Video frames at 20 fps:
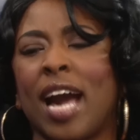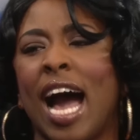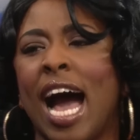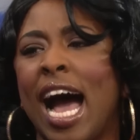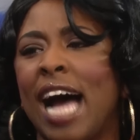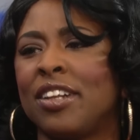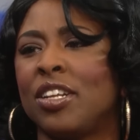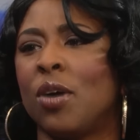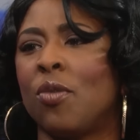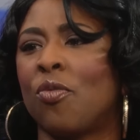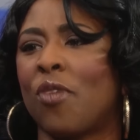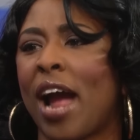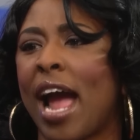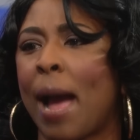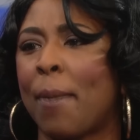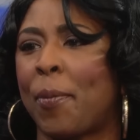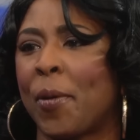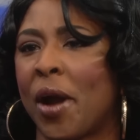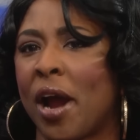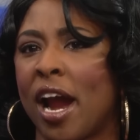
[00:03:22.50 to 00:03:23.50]
condom
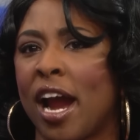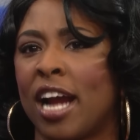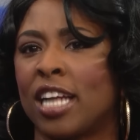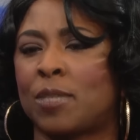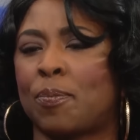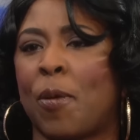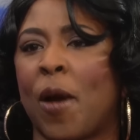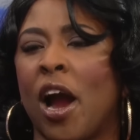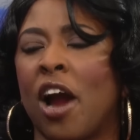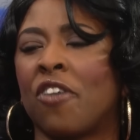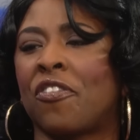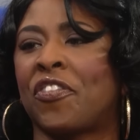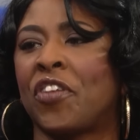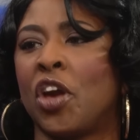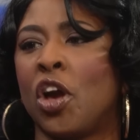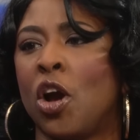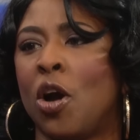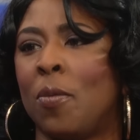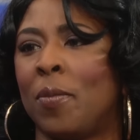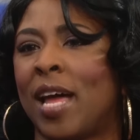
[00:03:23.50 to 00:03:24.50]
wrappers,
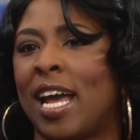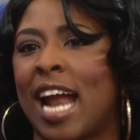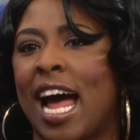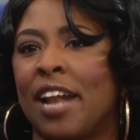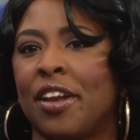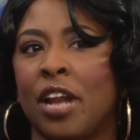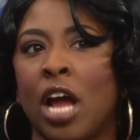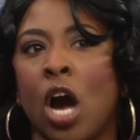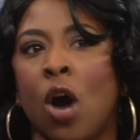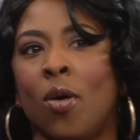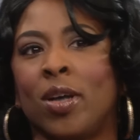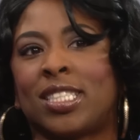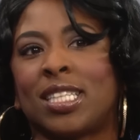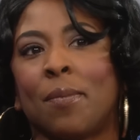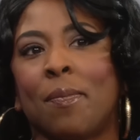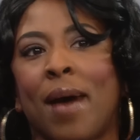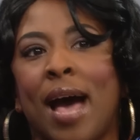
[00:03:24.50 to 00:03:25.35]
perfume that I know is in